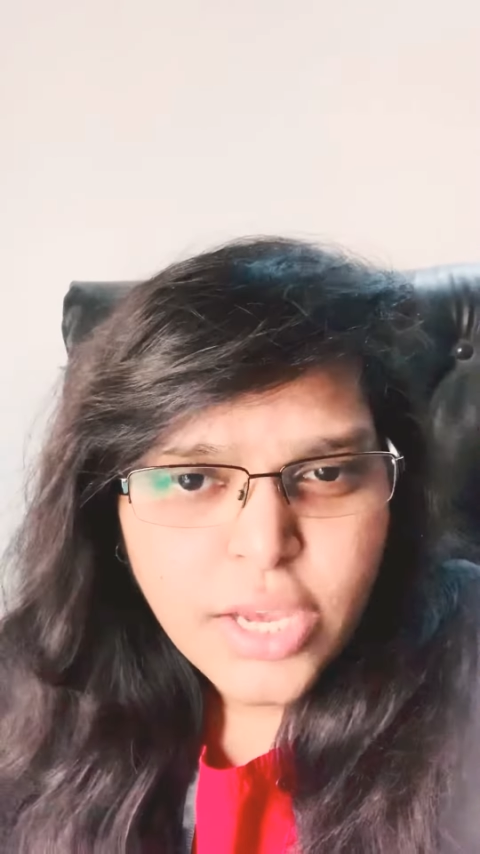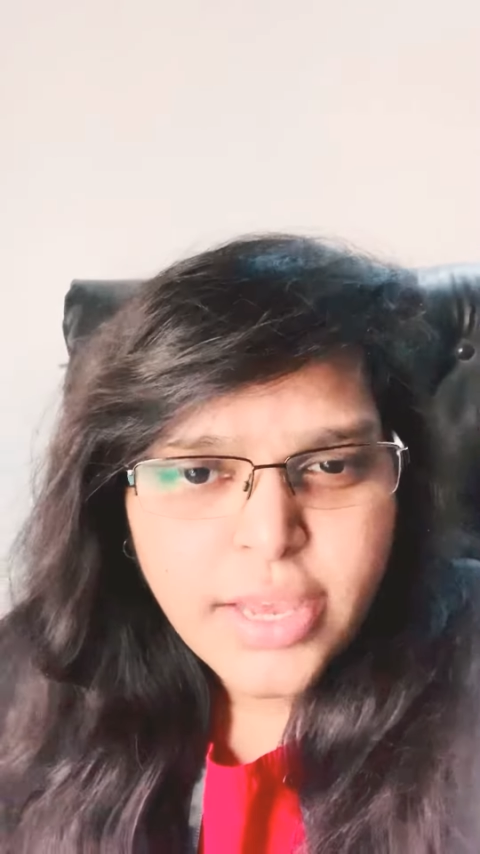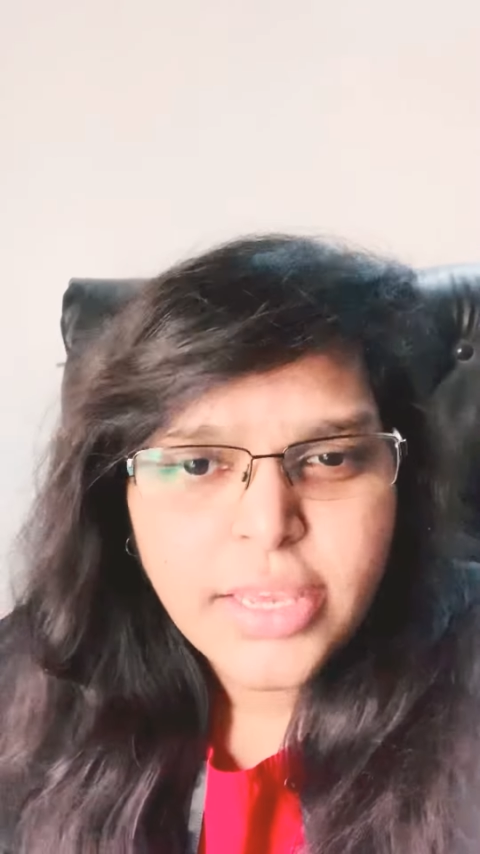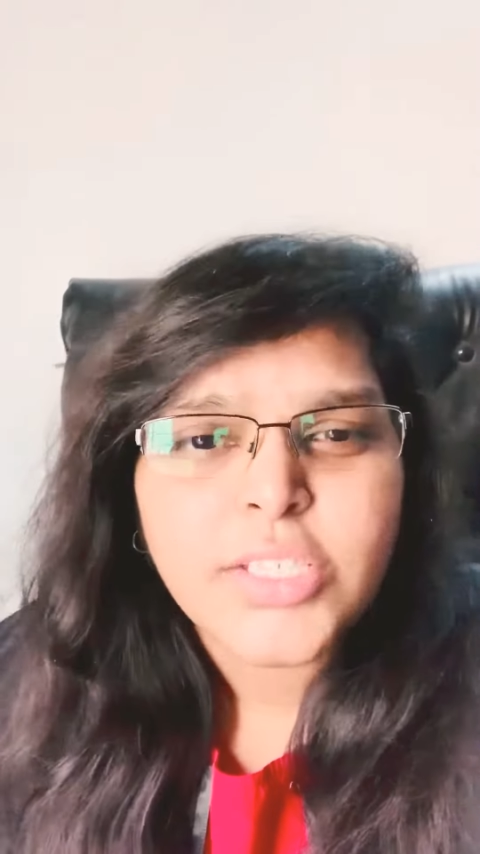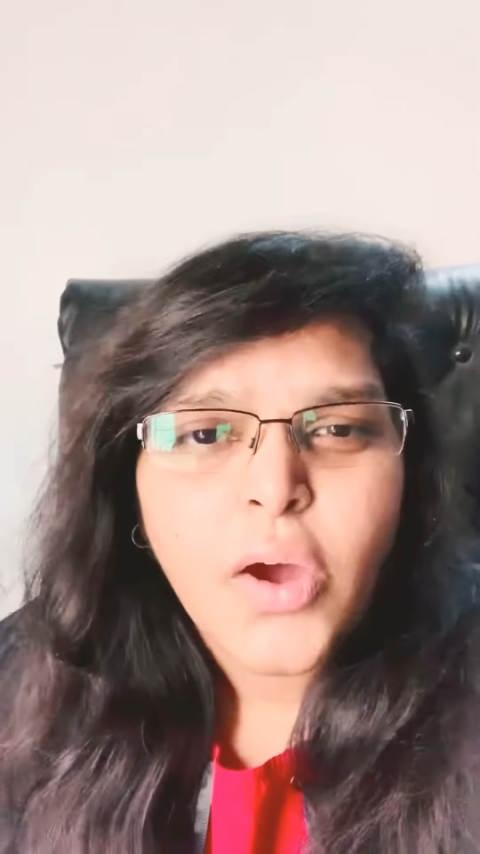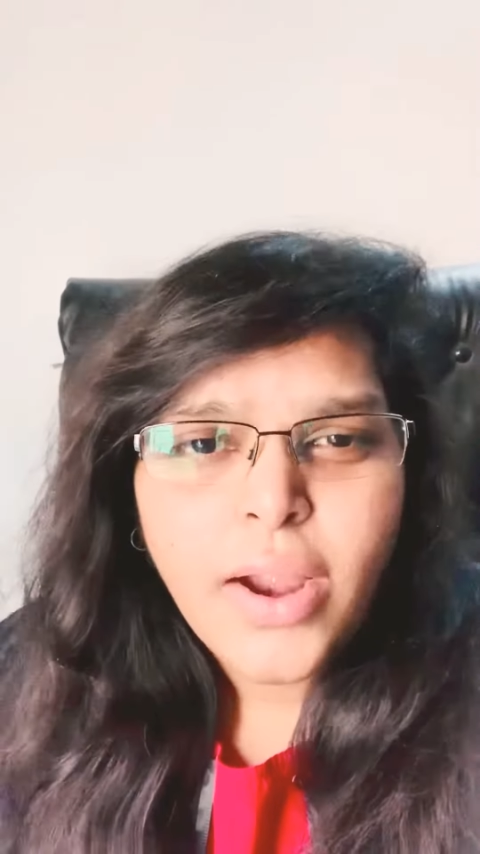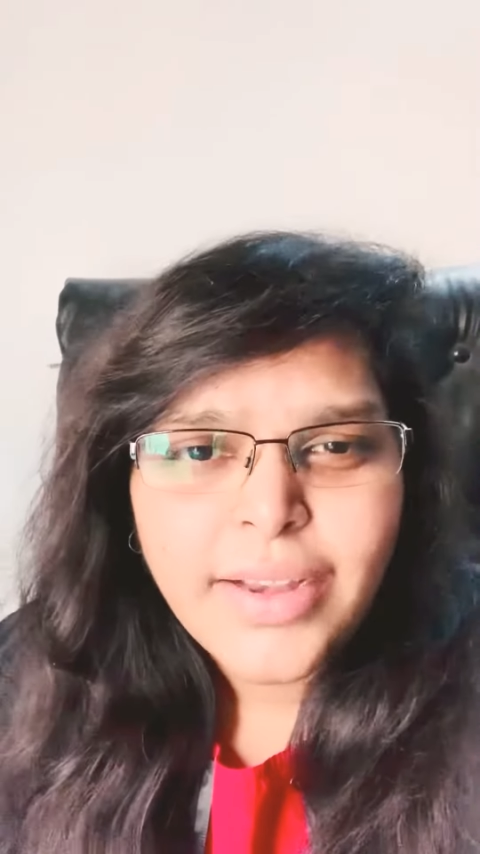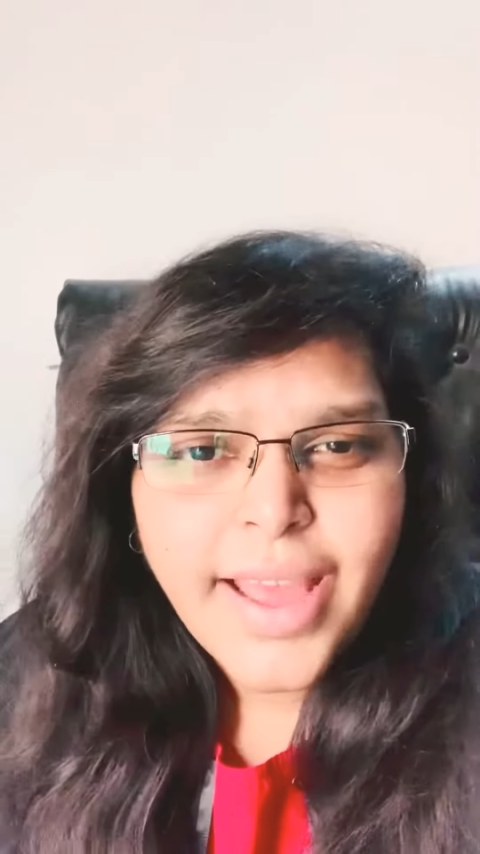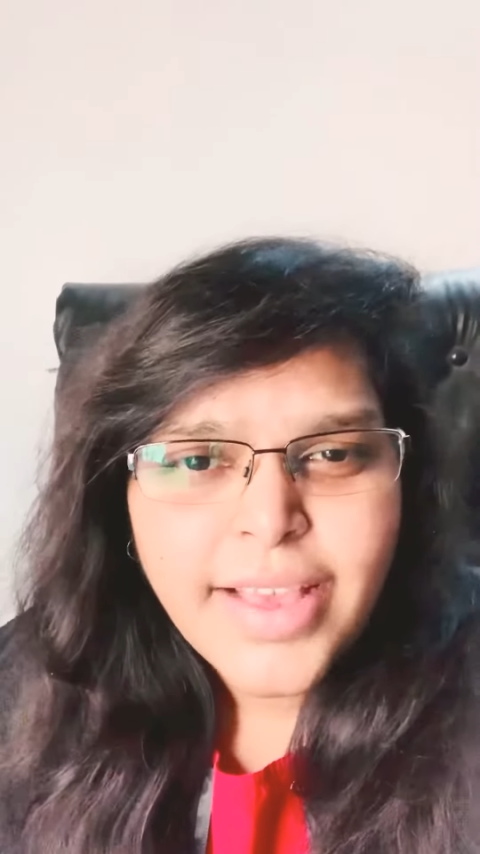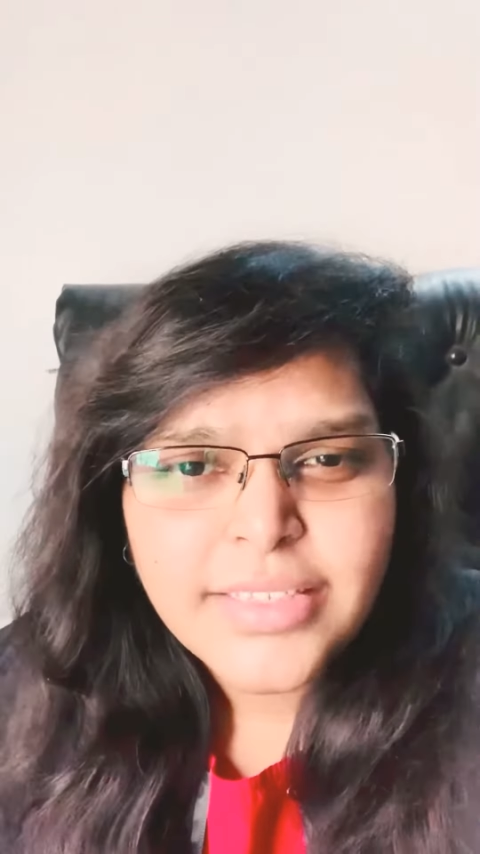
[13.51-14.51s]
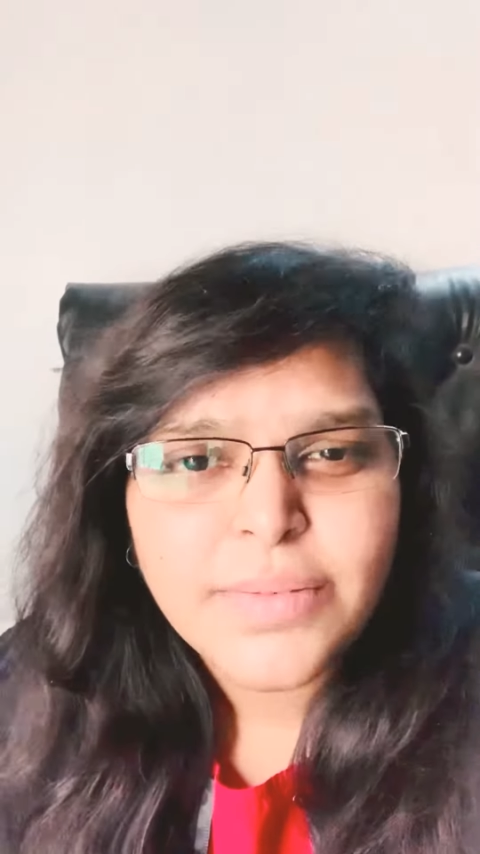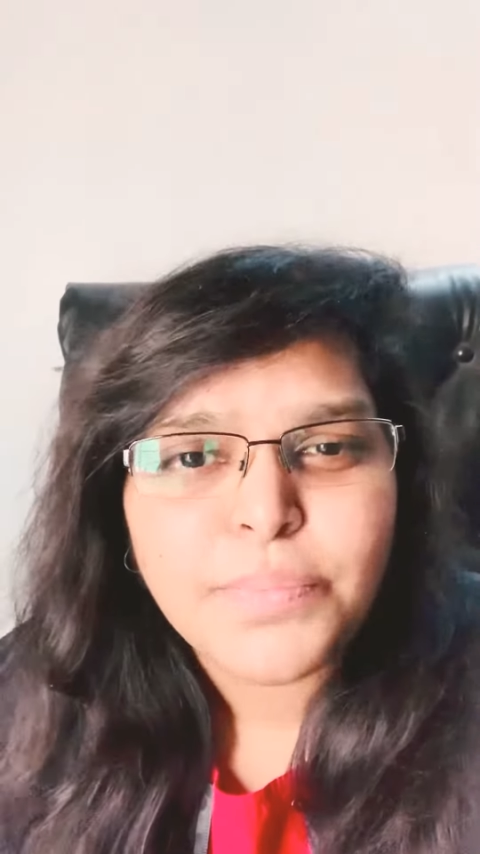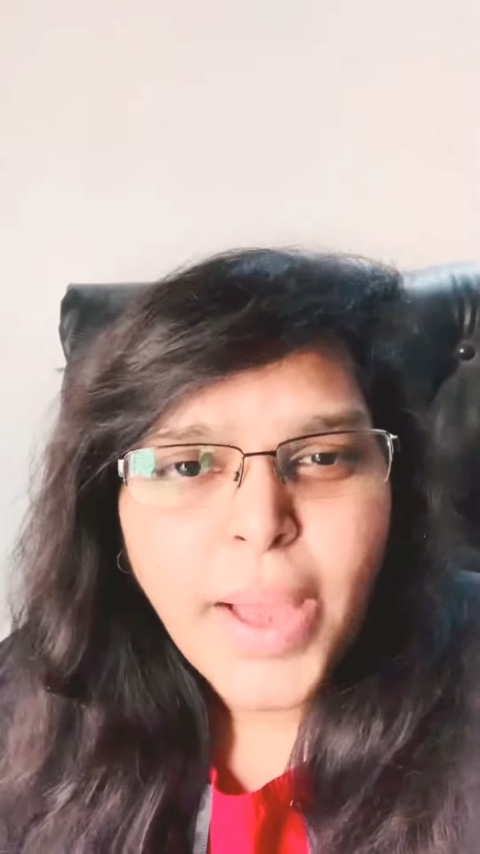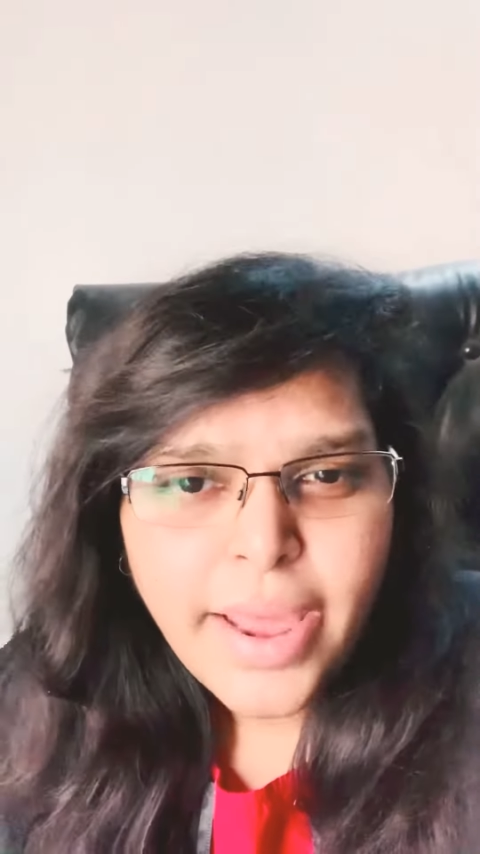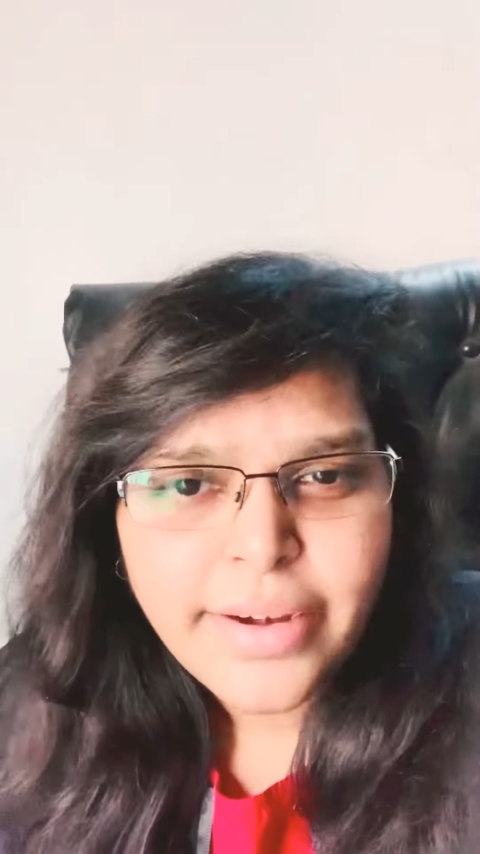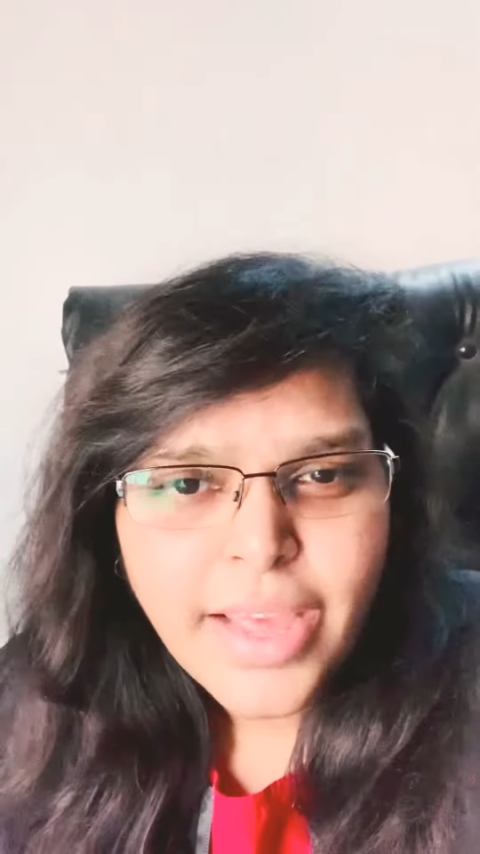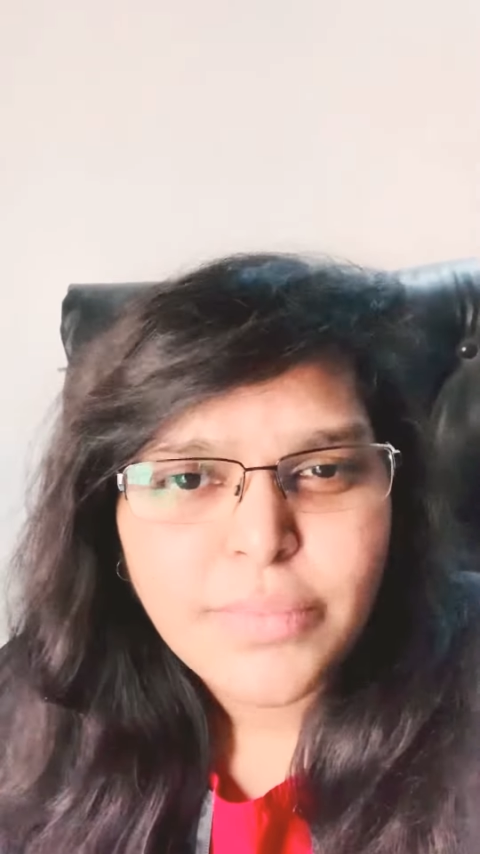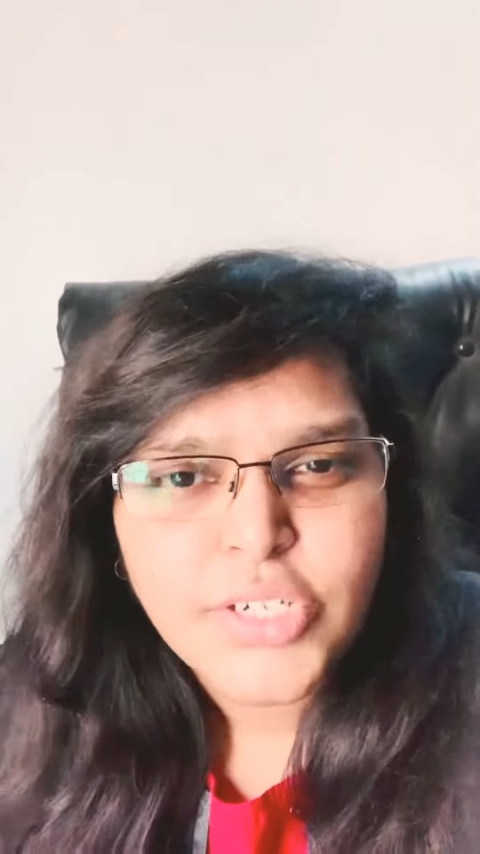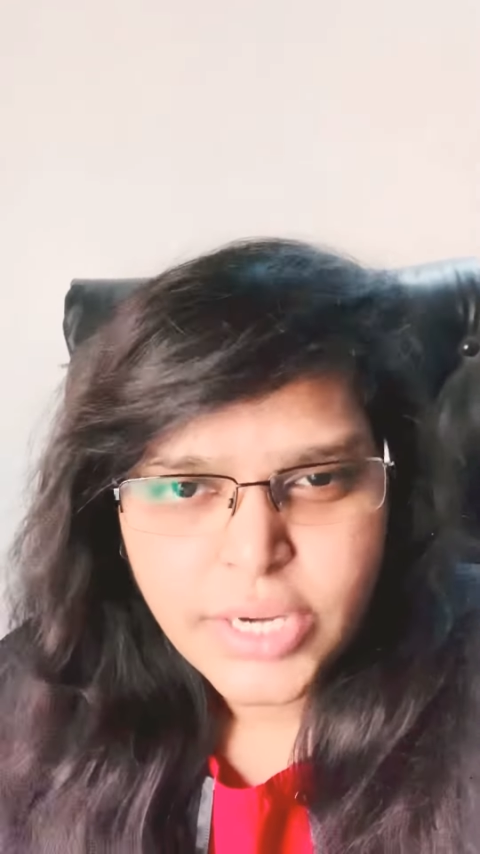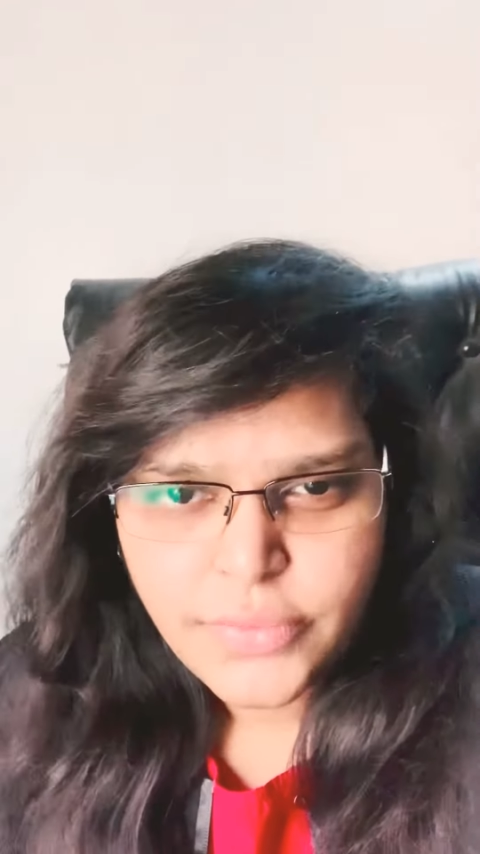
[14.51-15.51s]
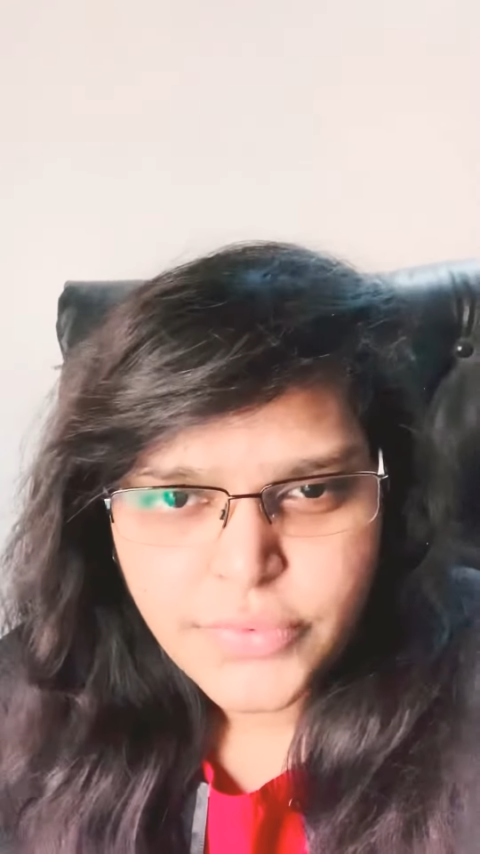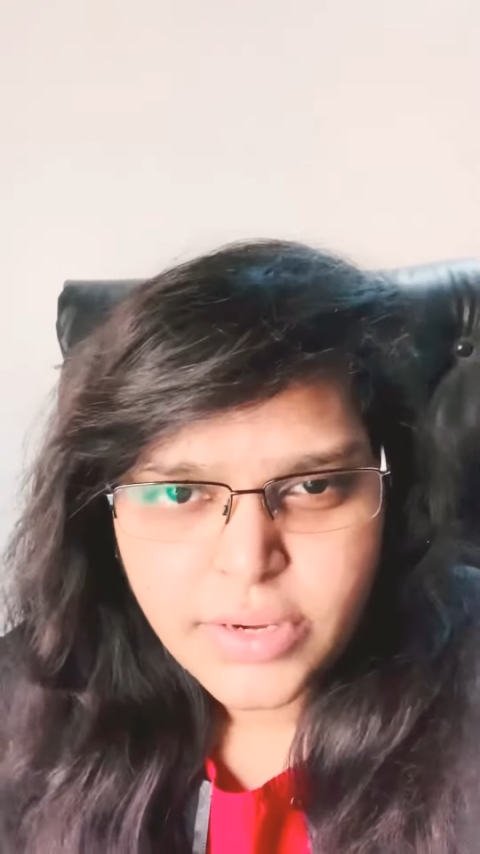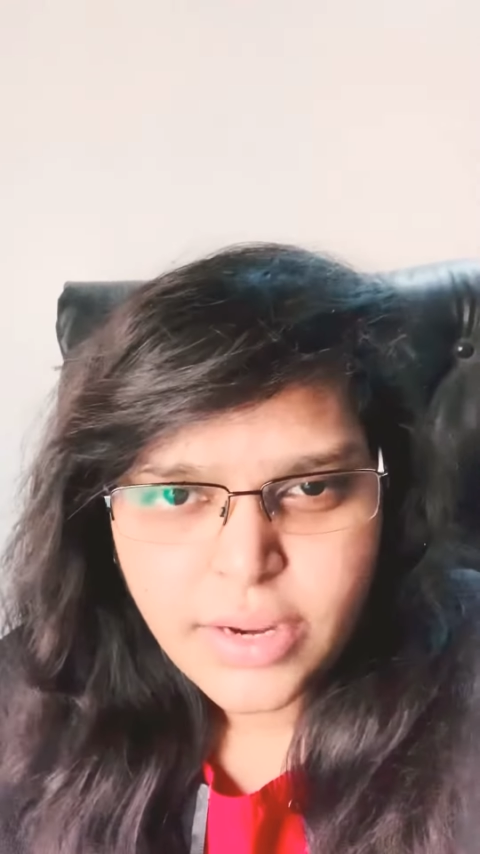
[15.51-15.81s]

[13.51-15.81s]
is called as paradigm shift.